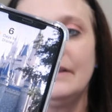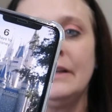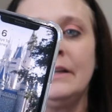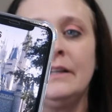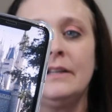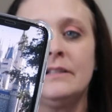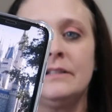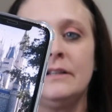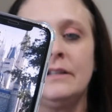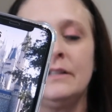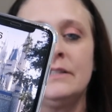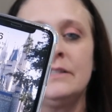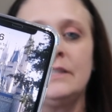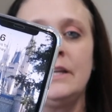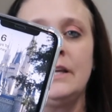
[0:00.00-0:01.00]
And as you can
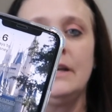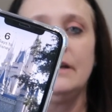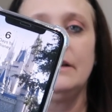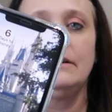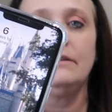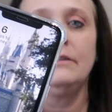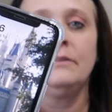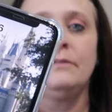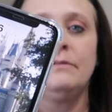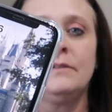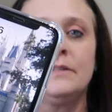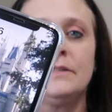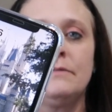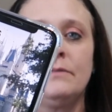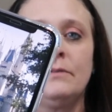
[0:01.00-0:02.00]
see, I don't know if
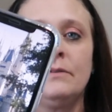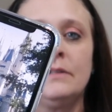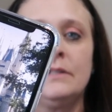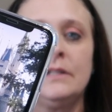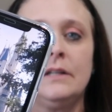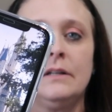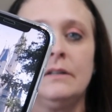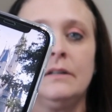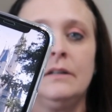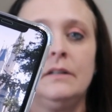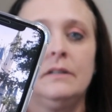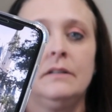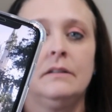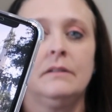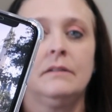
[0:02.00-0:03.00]
it's focusing or not,